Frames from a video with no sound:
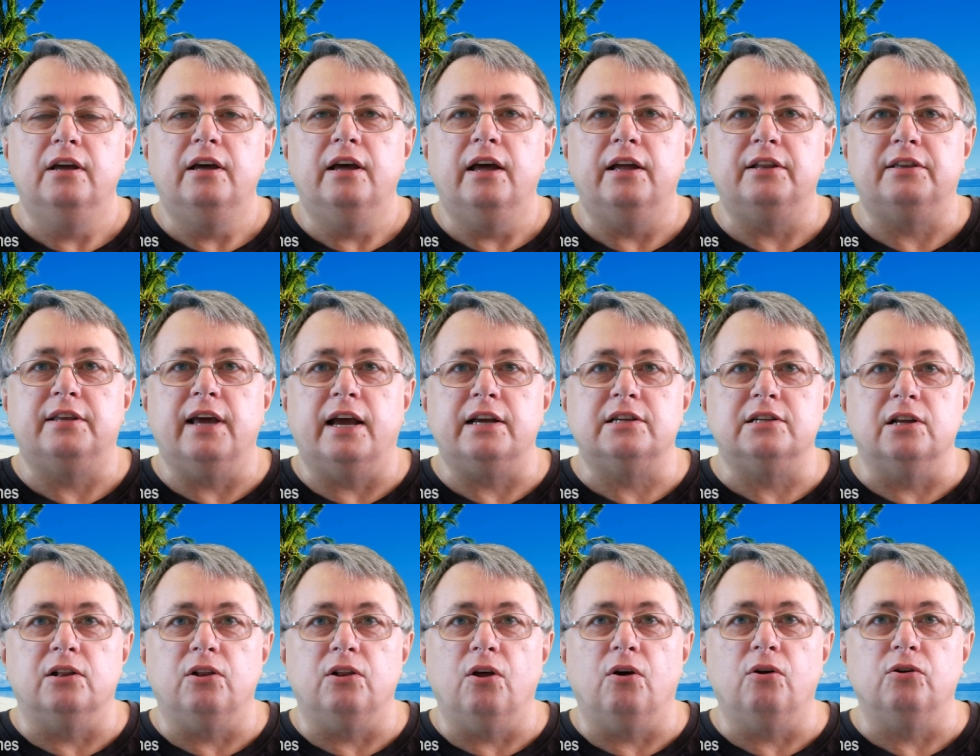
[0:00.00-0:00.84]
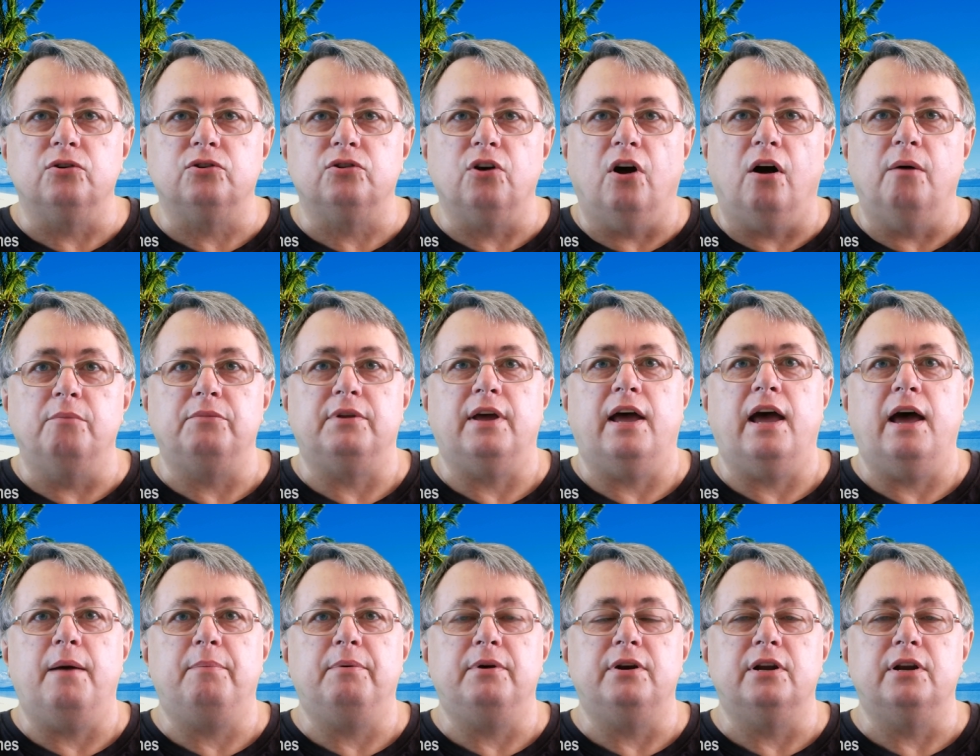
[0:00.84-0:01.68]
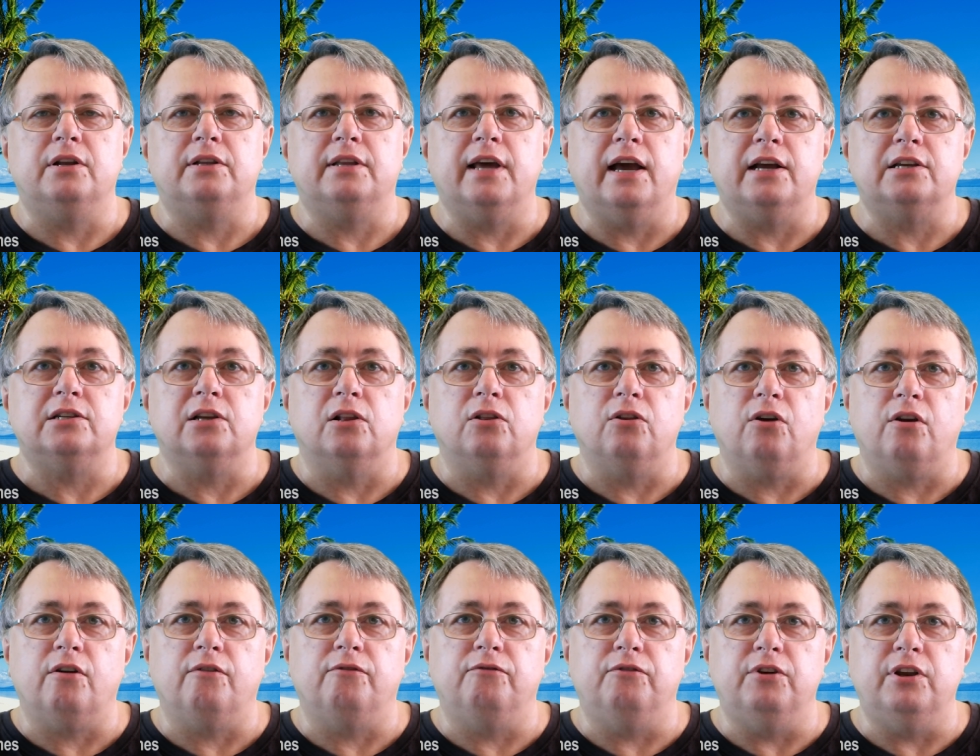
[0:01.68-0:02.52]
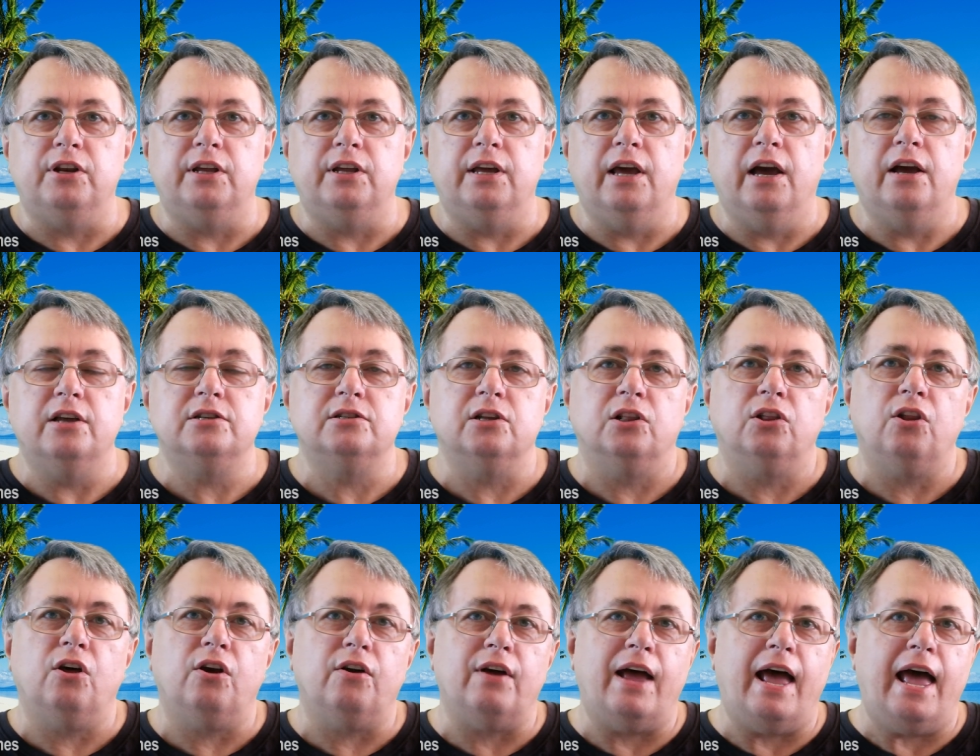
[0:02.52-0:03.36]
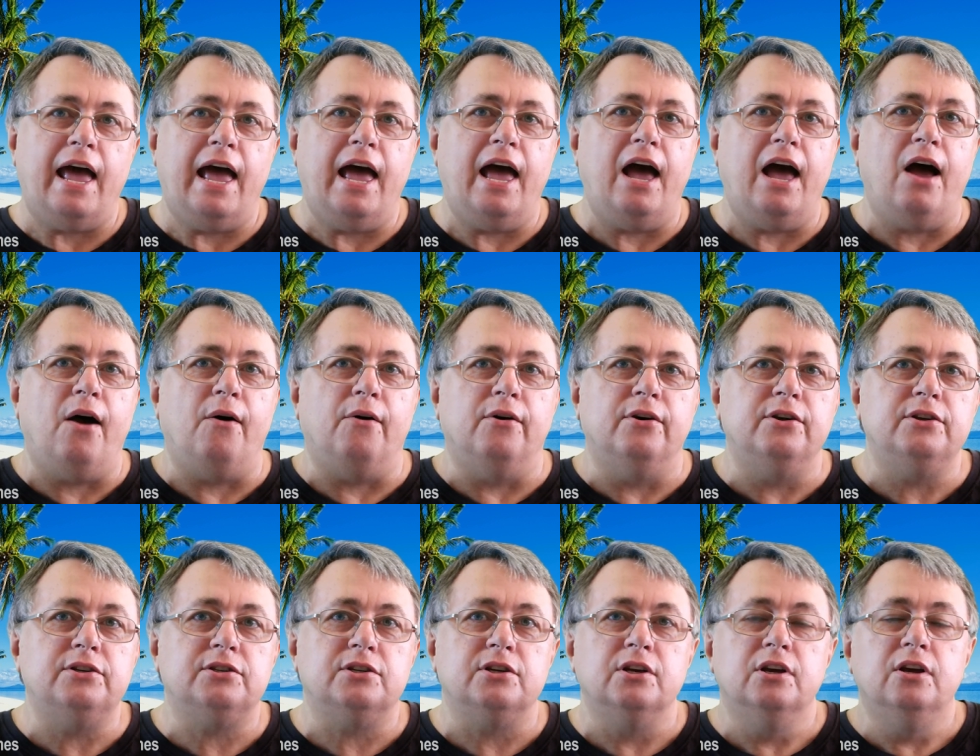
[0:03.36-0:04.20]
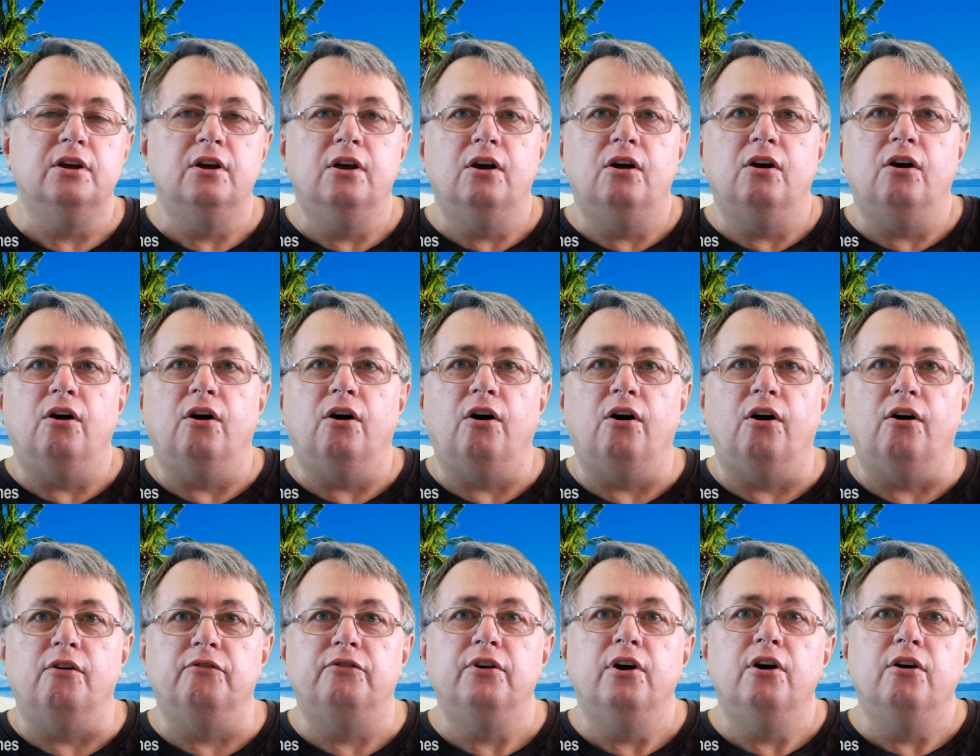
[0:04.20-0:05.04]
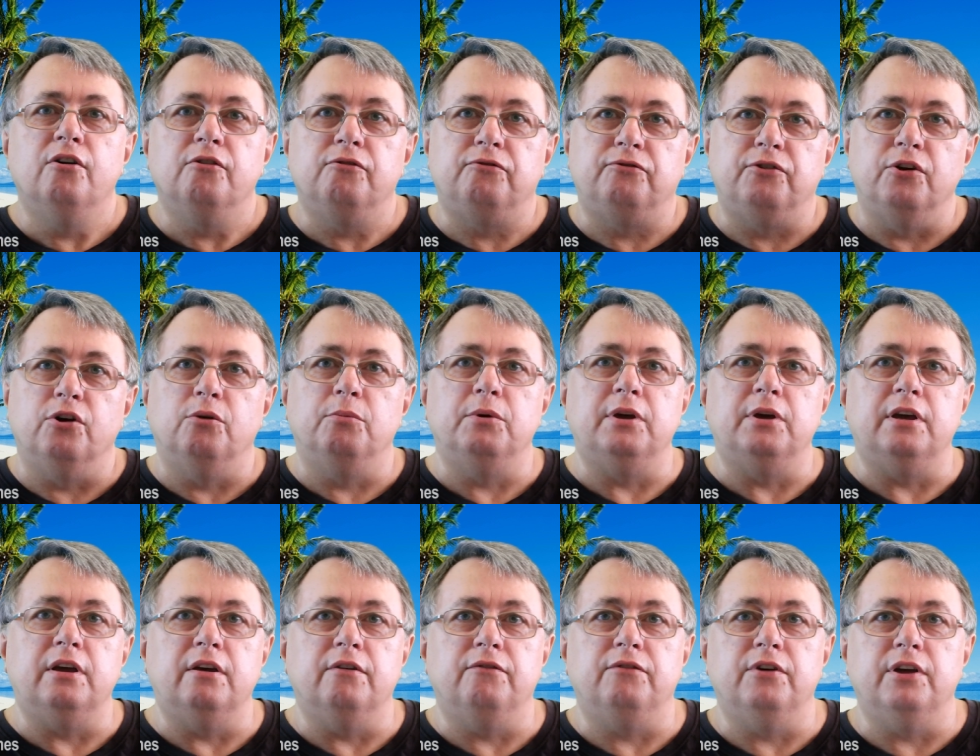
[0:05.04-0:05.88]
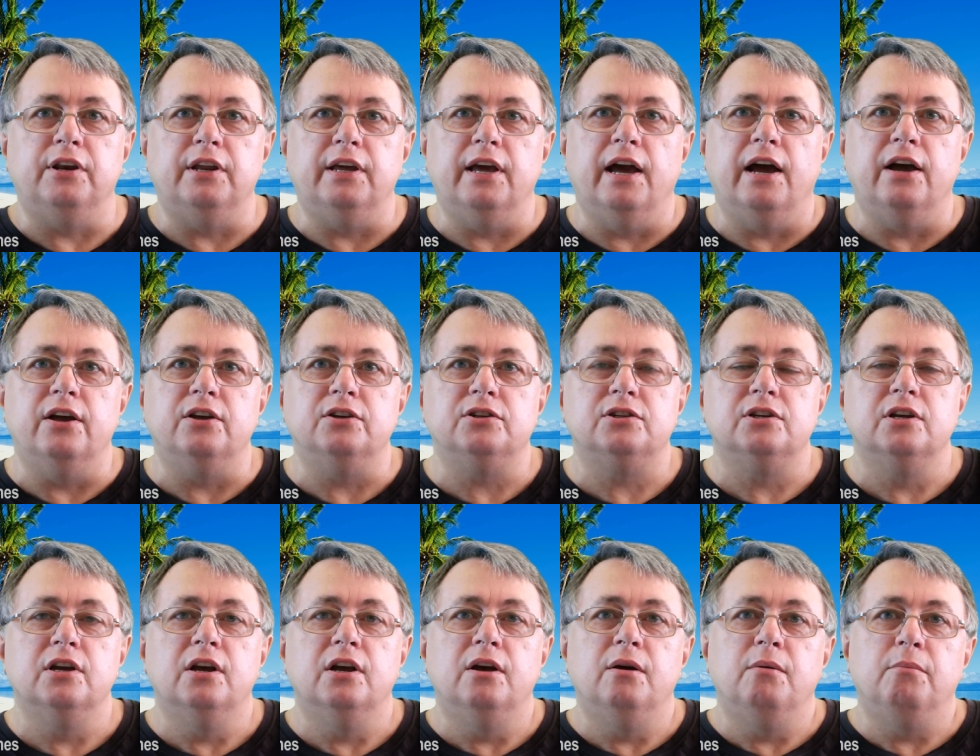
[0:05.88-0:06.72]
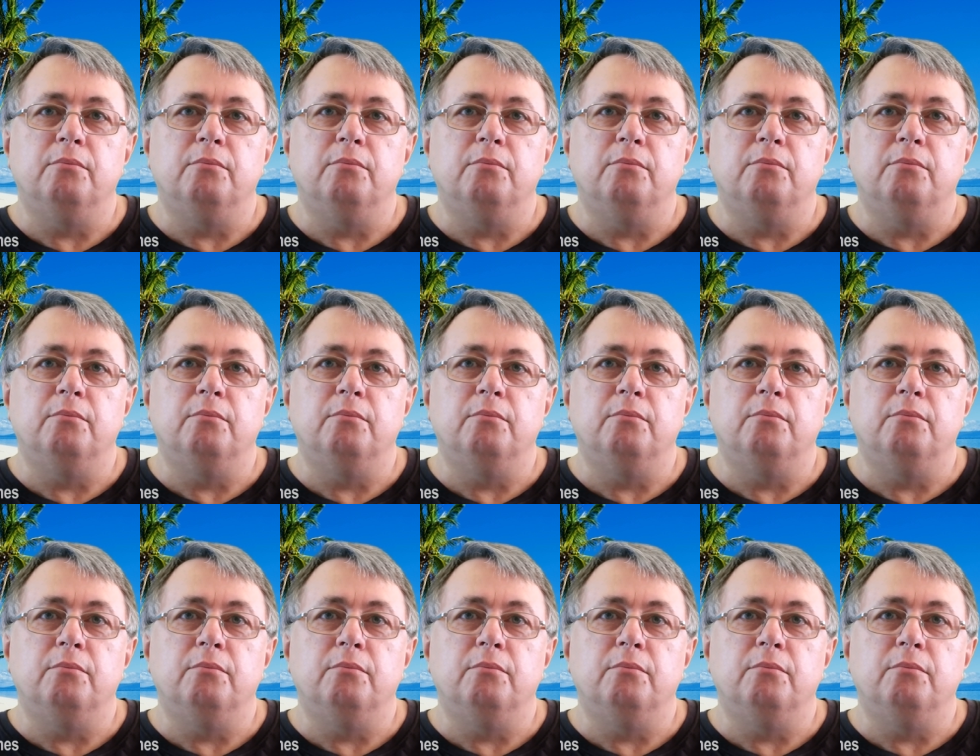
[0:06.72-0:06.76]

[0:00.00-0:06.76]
It takes a long time to happen. It takes a lot of videos, a lot of hours of filming your videos,